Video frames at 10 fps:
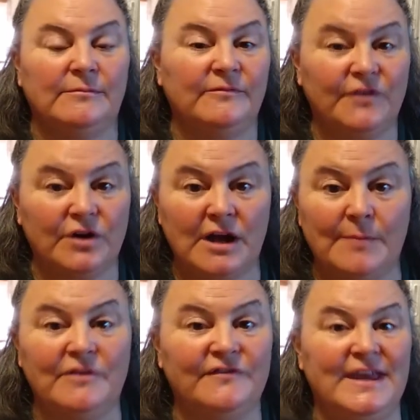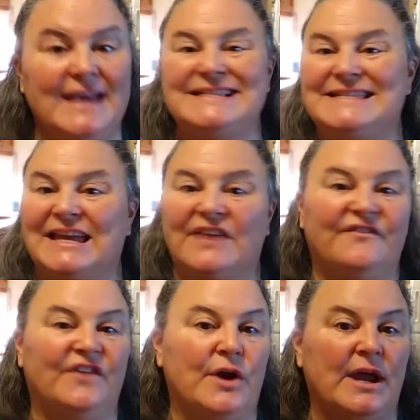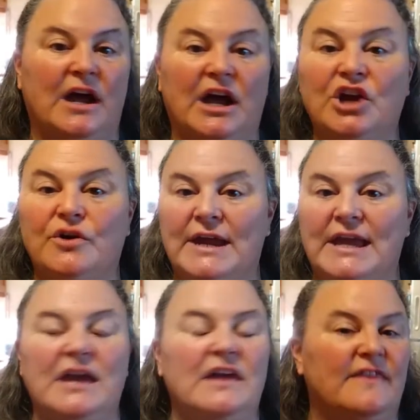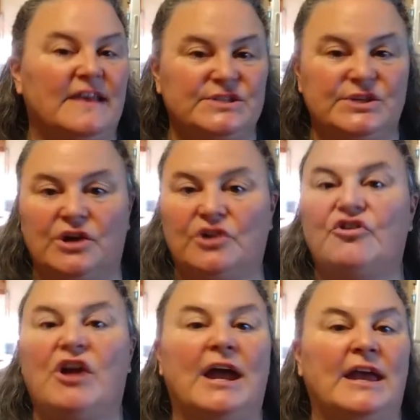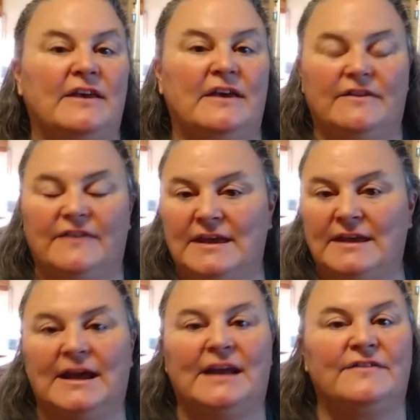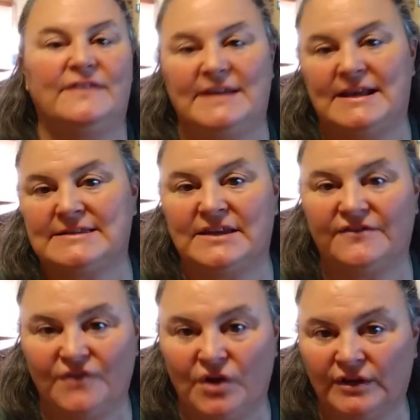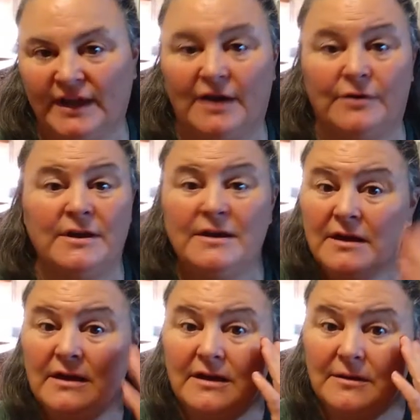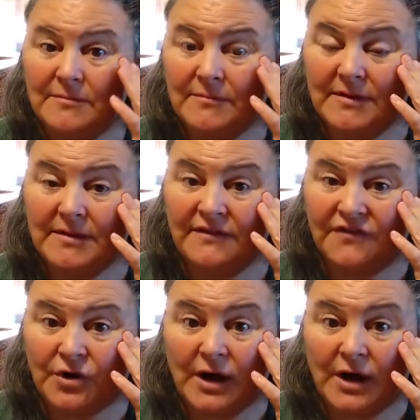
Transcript: for a couple of days. They get very hungry. they start crying, they get out of the nest, they fall down. If their